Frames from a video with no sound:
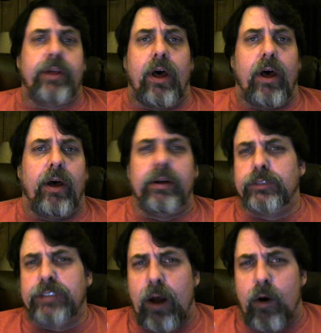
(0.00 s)

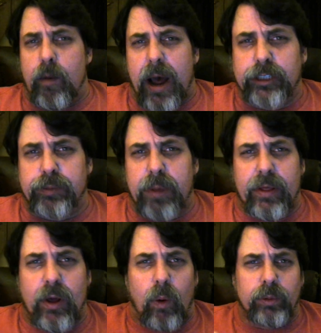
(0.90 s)
kind of reminds me of
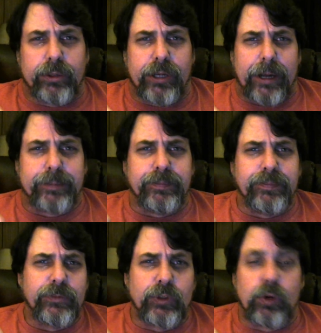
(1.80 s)
the old
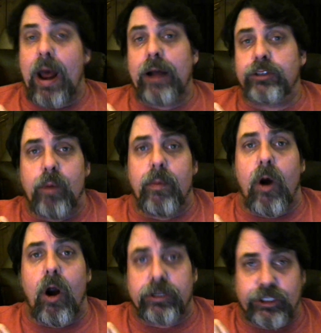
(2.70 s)
Groucho
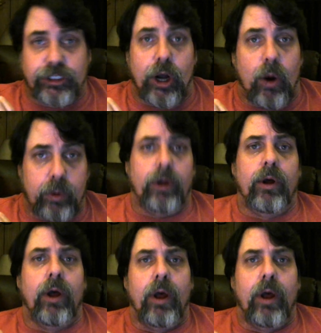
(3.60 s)
Marx joke.